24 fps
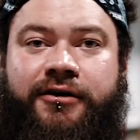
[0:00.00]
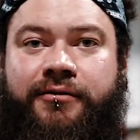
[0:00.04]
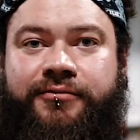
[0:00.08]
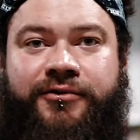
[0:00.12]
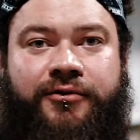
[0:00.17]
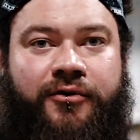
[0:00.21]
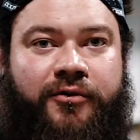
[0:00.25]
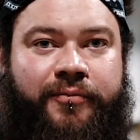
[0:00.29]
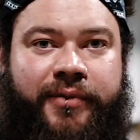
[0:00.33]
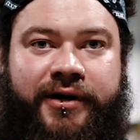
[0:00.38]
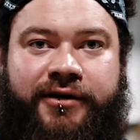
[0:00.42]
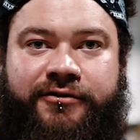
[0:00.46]
up
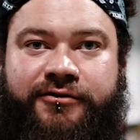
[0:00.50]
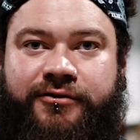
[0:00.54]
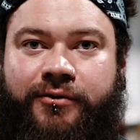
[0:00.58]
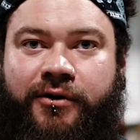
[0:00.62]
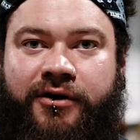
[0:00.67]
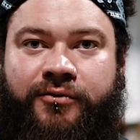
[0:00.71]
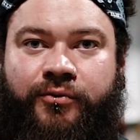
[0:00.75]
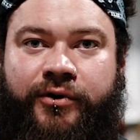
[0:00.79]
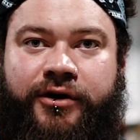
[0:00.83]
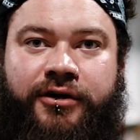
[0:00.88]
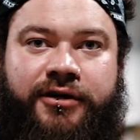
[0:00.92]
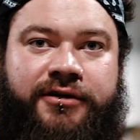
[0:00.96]
to a big squat
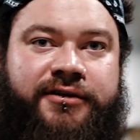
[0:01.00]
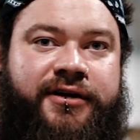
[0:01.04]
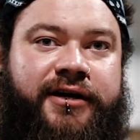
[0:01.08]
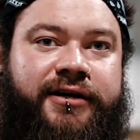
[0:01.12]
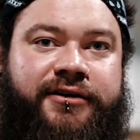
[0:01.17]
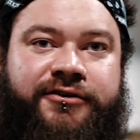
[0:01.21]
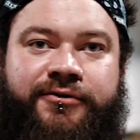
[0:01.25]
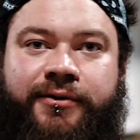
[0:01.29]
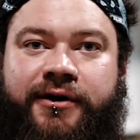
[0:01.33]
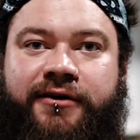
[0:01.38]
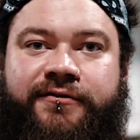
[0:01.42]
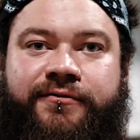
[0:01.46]
and we're going to take
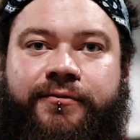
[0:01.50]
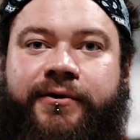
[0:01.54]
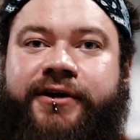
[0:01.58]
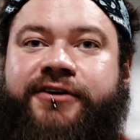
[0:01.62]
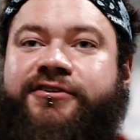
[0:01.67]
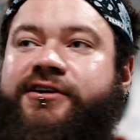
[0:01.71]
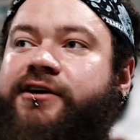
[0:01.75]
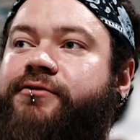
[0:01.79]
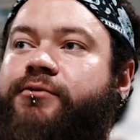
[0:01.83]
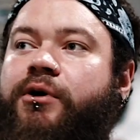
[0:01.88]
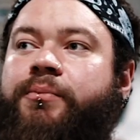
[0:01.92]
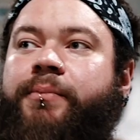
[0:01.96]
12 weeks,
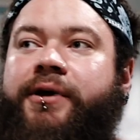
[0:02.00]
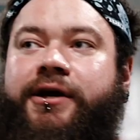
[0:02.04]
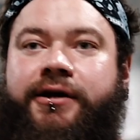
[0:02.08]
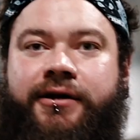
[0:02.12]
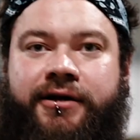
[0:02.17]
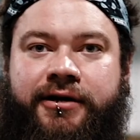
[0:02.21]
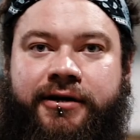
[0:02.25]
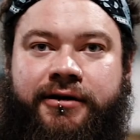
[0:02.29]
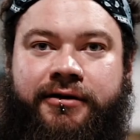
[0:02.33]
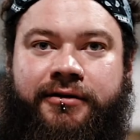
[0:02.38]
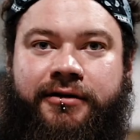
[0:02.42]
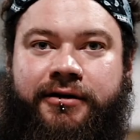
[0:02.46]
say we're
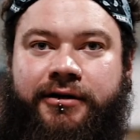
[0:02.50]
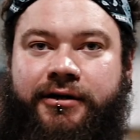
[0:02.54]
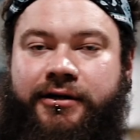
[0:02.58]
peaking.